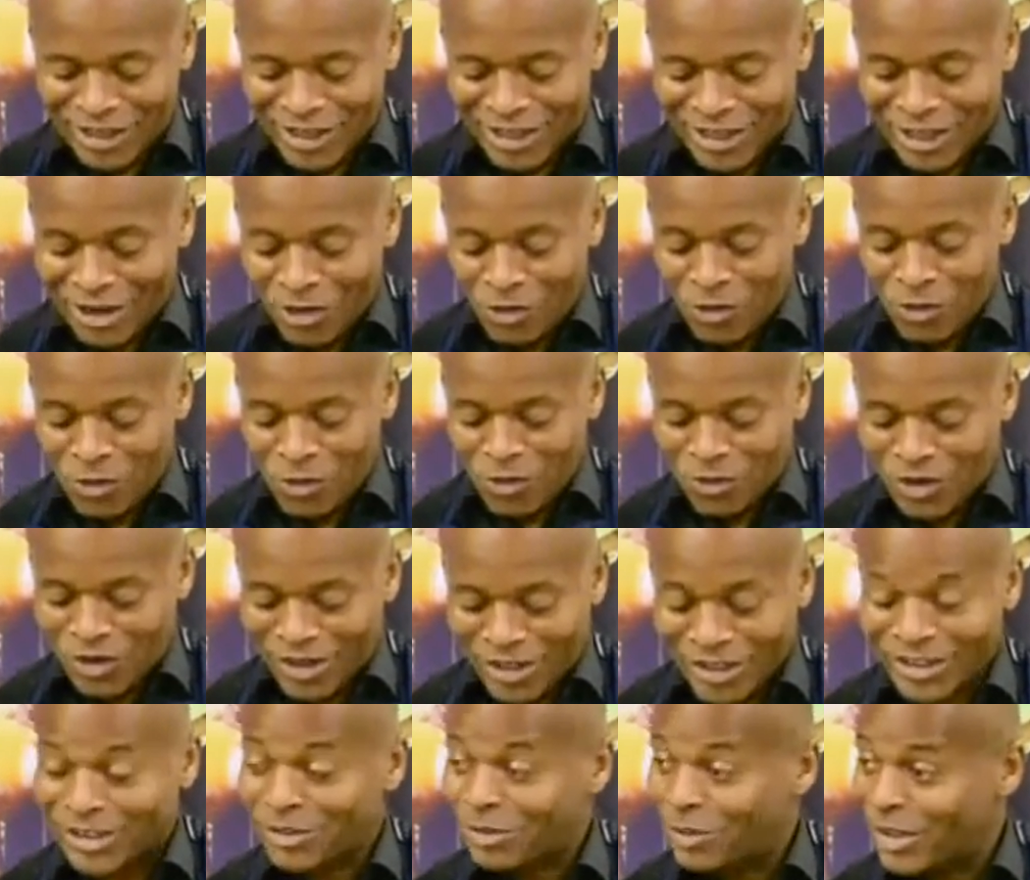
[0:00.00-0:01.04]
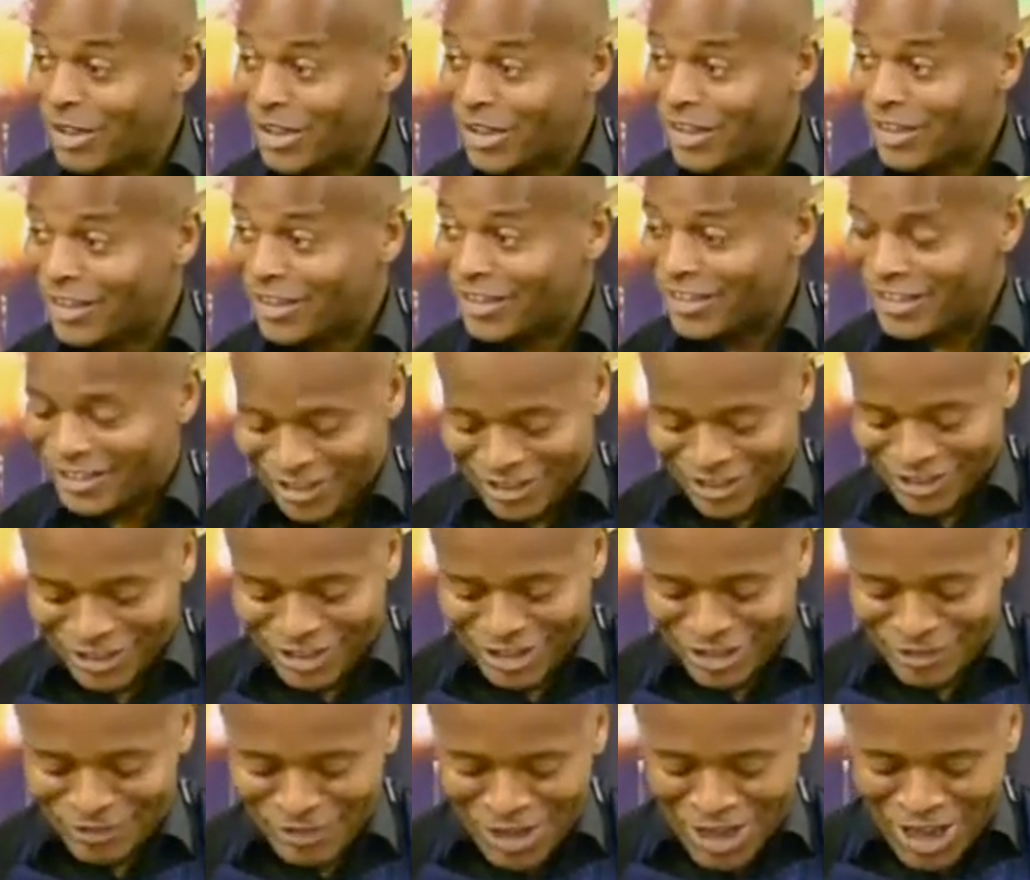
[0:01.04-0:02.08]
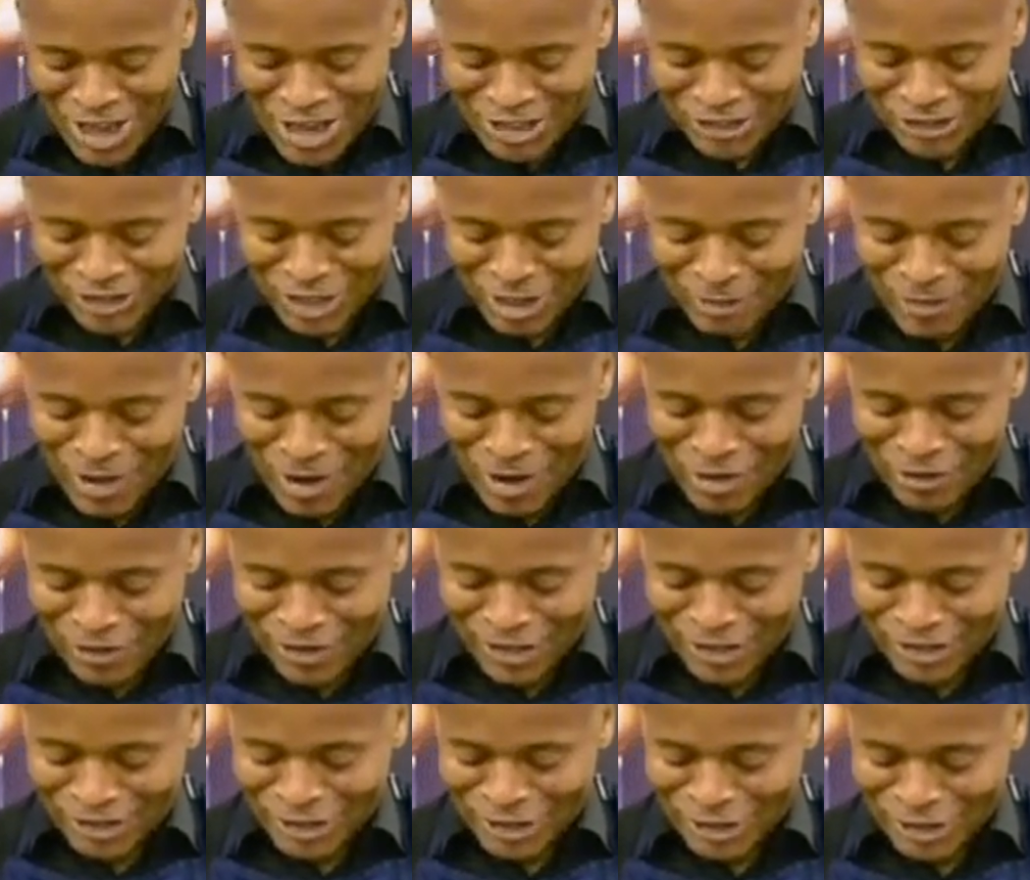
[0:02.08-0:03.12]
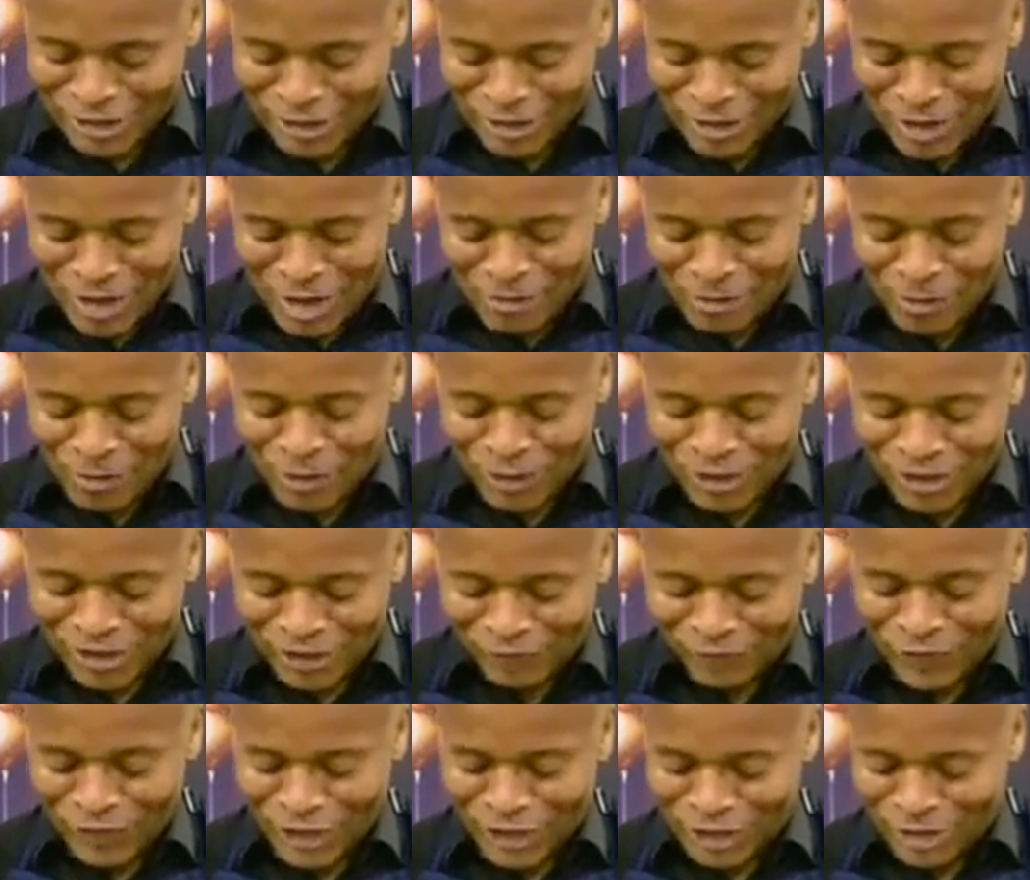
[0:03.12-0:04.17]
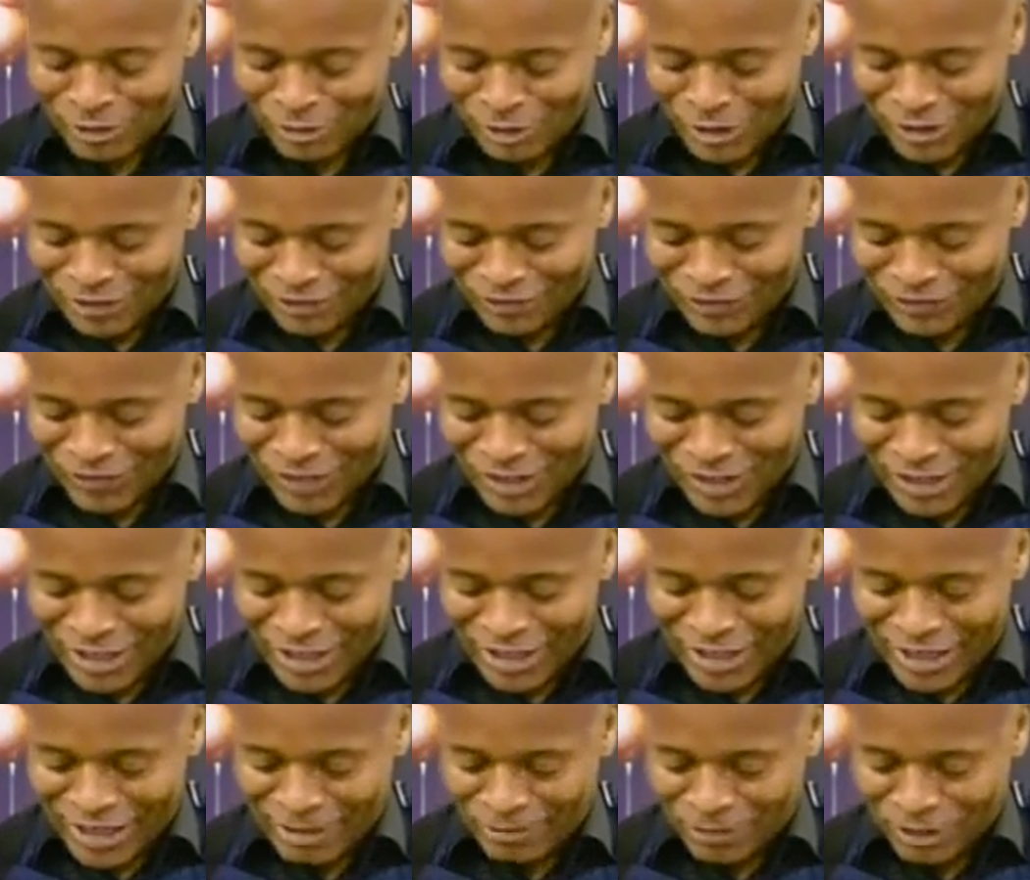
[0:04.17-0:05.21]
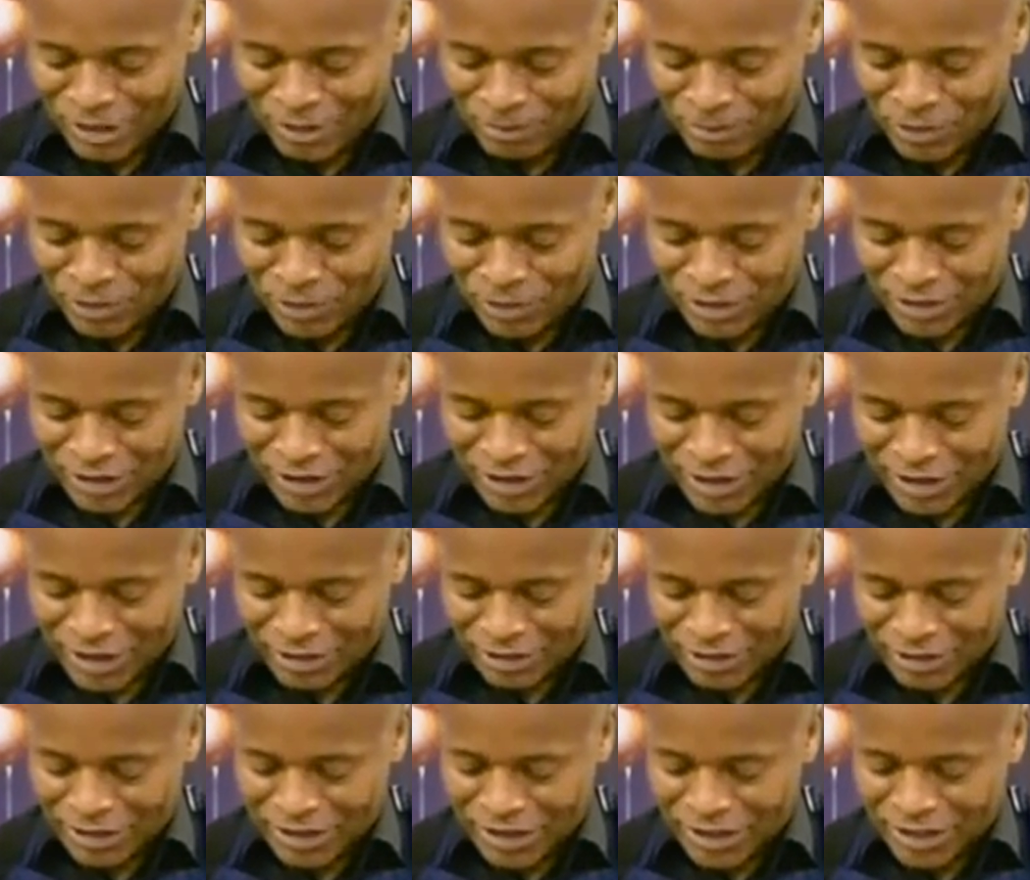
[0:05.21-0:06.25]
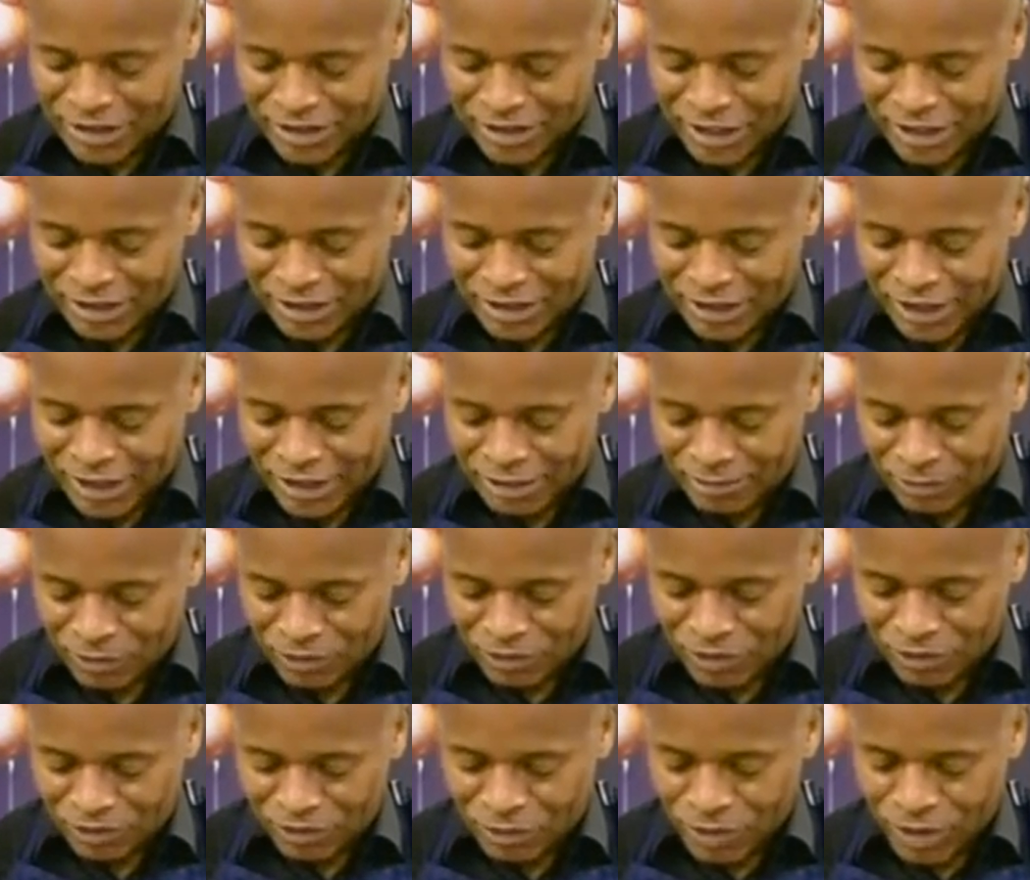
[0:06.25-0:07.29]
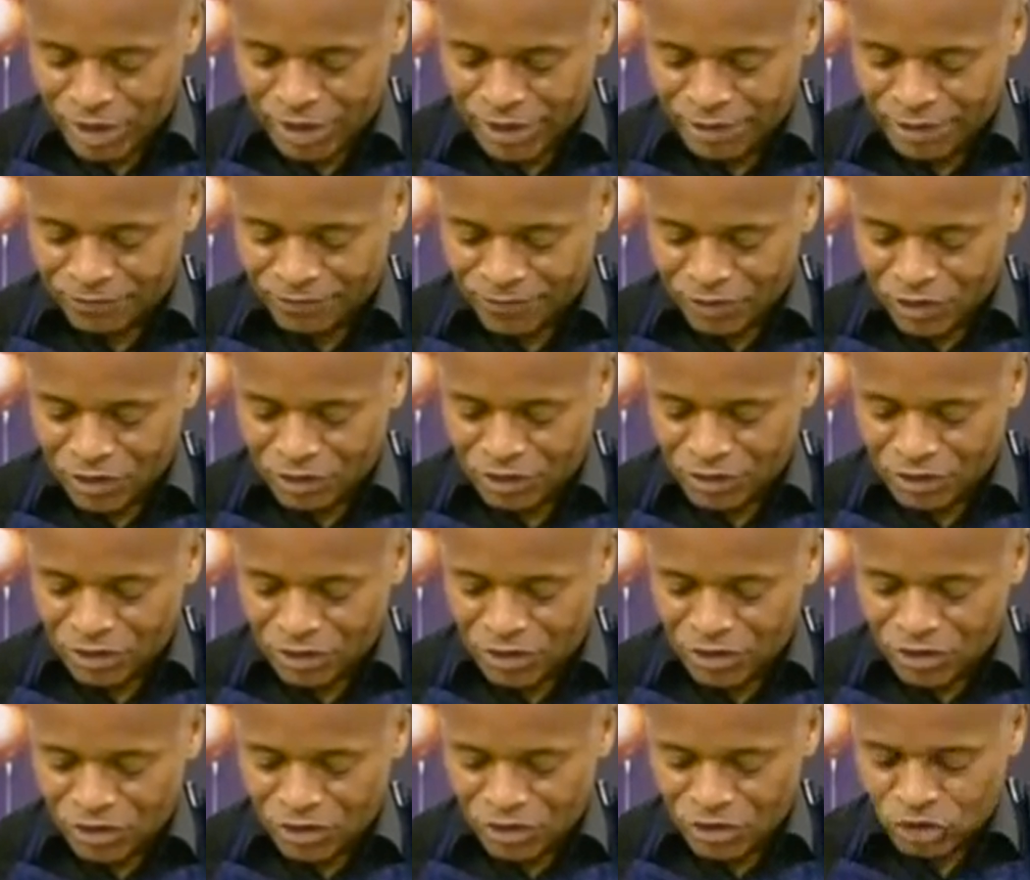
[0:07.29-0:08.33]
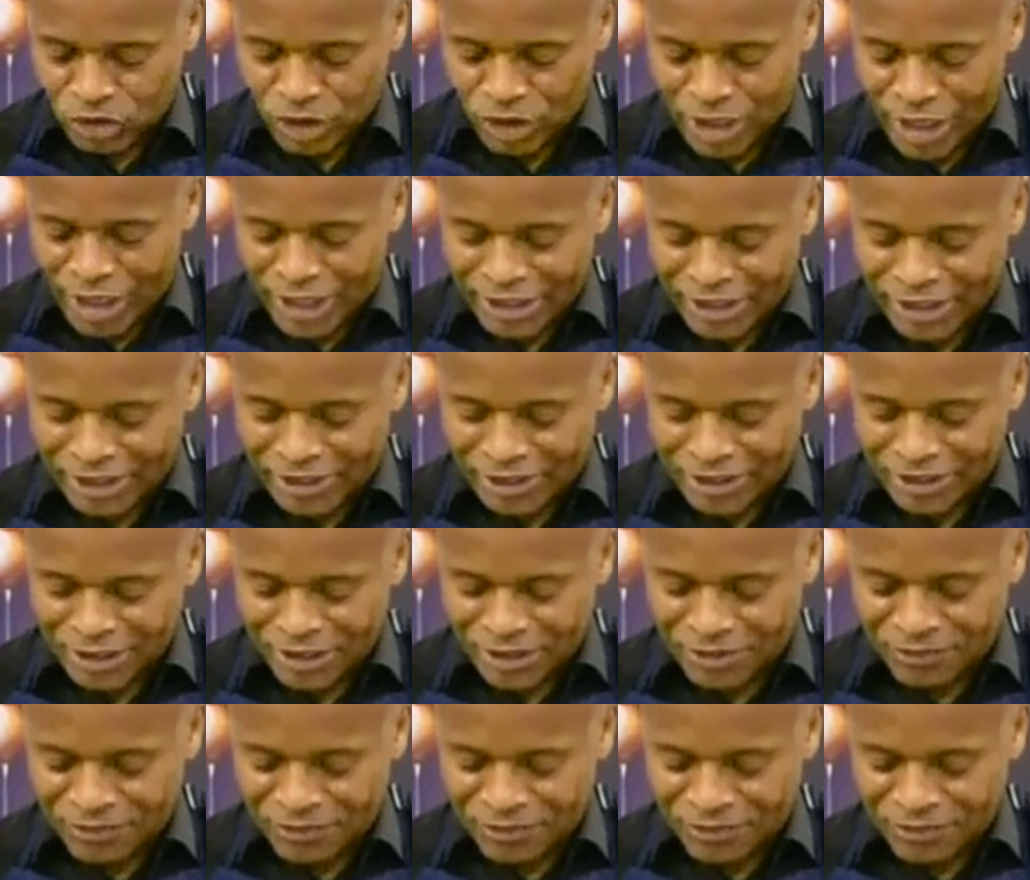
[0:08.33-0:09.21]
Yeah. Oh, it's working. Okay. So I'm now going to put the first one. I'm going to put the titanium one quickly on to a high heat.